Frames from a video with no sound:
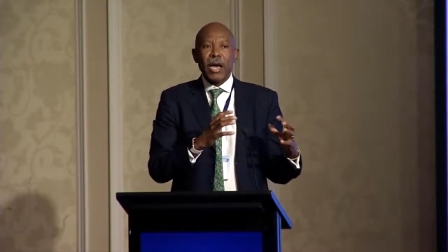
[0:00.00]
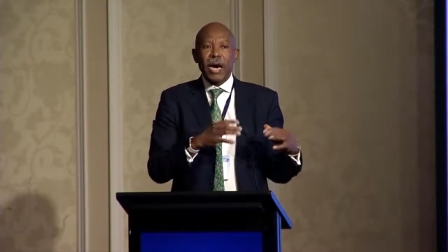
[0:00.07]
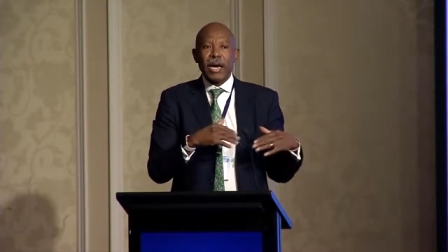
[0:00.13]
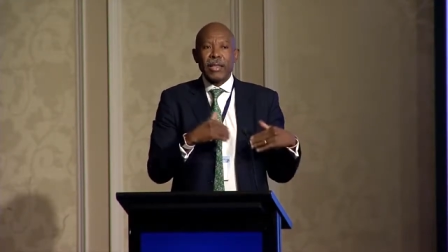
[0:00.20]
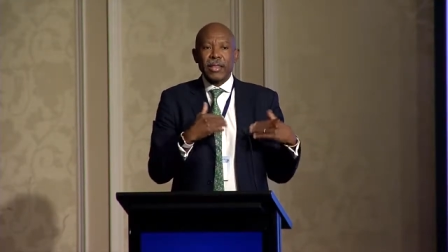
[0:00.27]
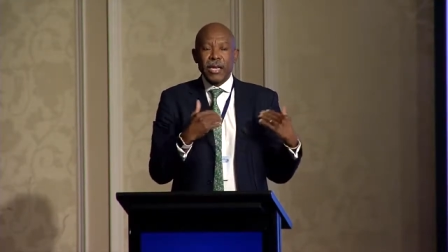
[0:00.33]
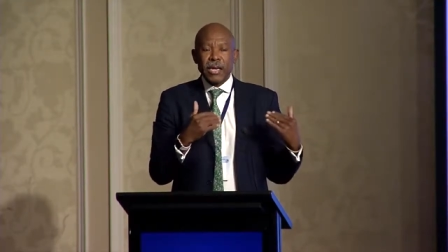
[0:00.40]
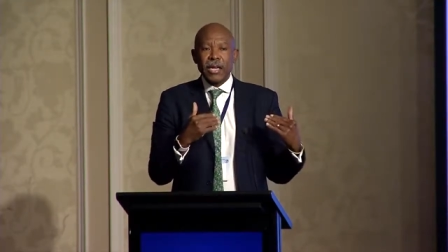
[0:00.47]
I
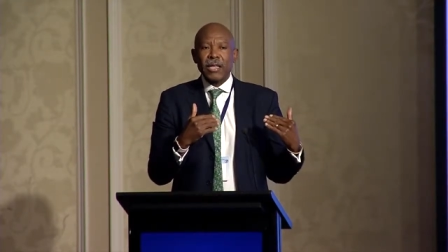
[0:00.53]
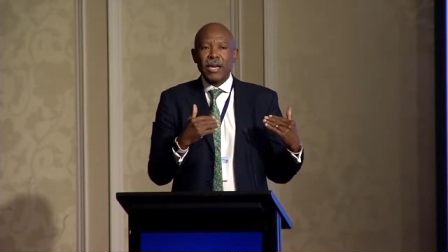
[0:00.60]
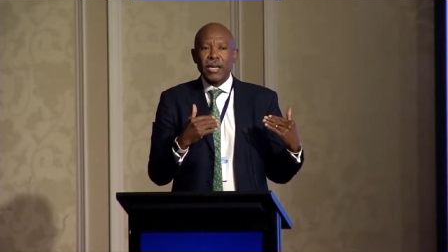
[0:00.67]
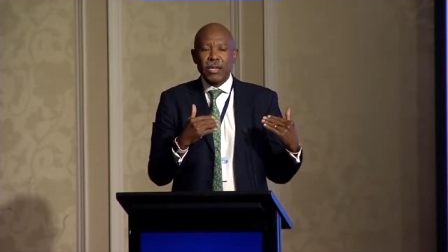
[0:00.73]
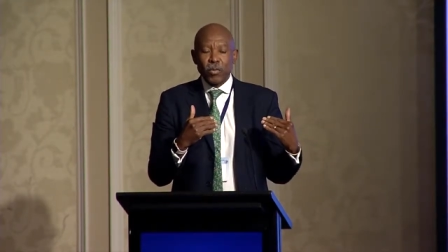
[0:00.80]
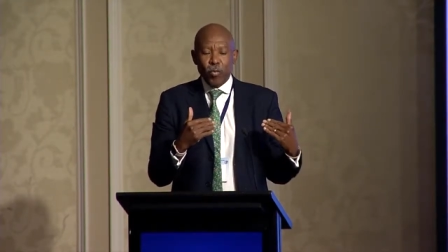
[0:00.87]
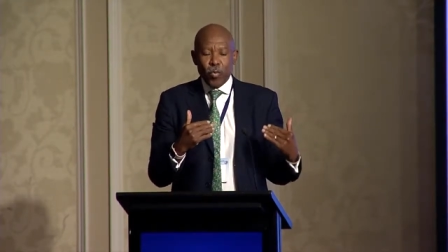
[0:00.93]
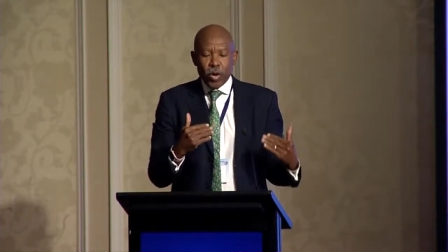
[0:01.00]
think that
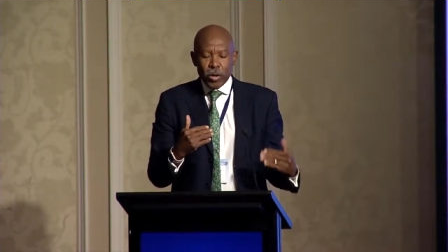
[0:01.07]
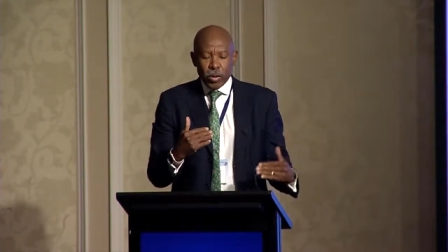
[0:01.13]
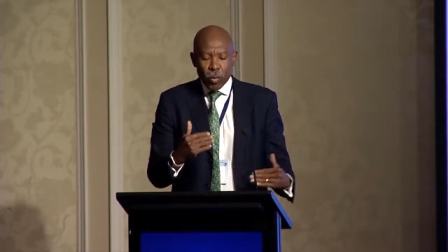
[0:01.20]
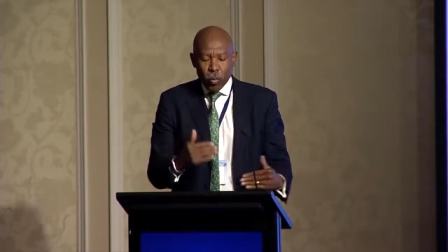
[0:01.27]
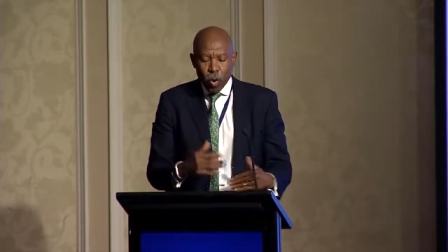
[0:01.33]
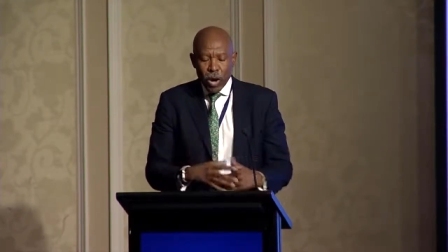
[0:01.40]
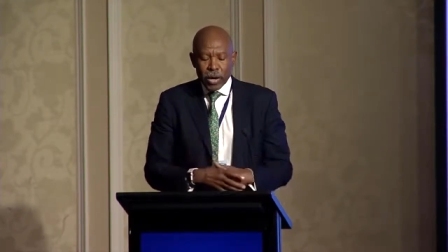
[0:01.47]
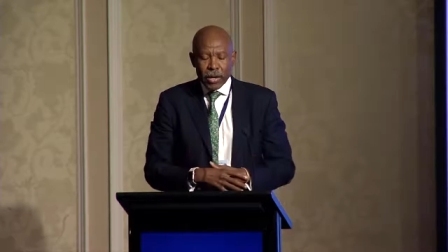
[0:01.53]
the
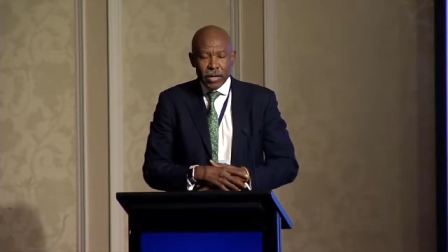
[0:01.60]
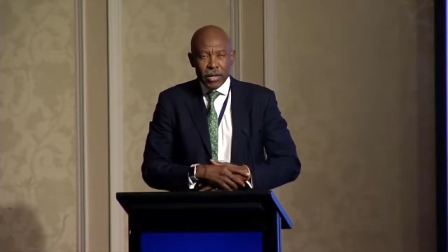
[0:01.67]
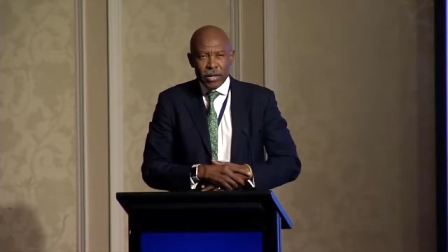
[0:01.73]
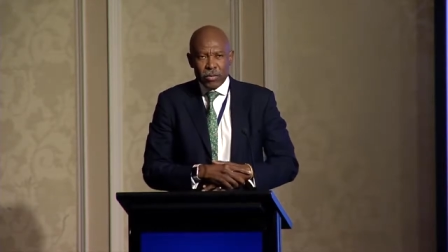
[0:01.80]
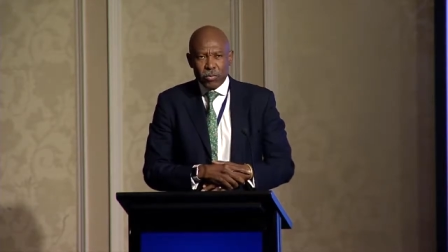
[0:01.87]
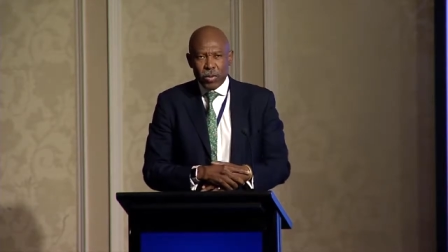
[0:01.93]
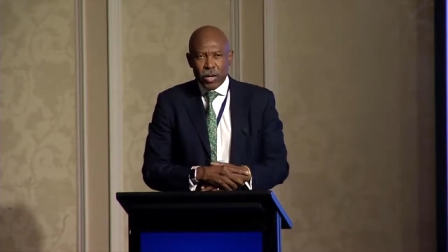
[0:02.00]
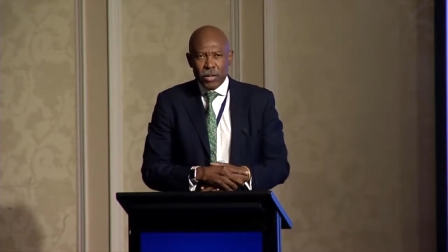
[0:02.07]
work
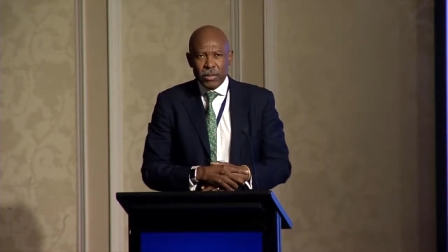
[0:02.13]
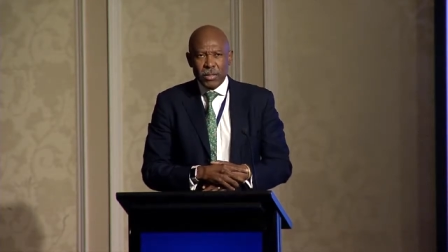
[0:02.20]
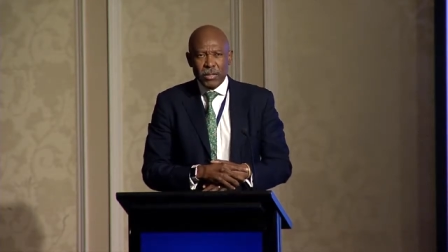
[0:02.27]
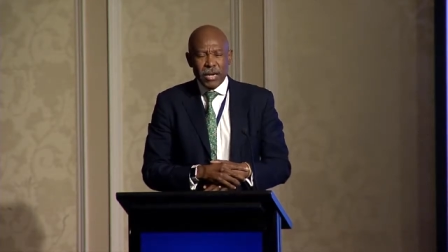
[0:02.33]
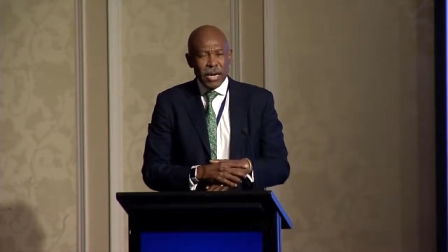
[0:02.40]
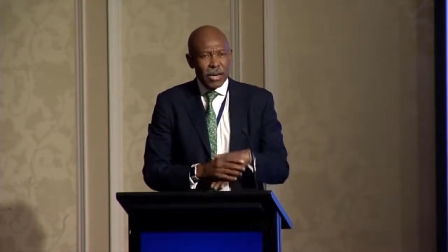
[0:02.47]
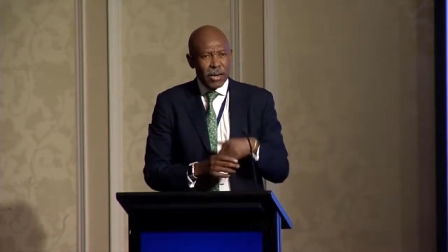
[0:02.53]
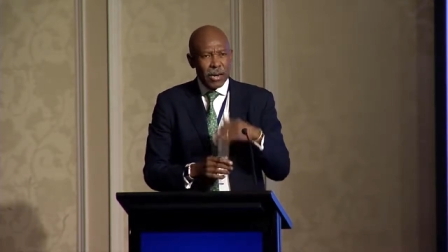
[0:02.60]
that was
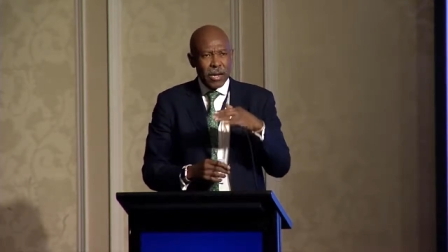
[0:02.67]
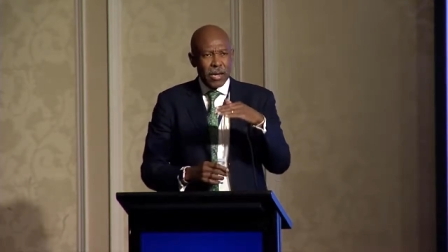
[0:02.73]
done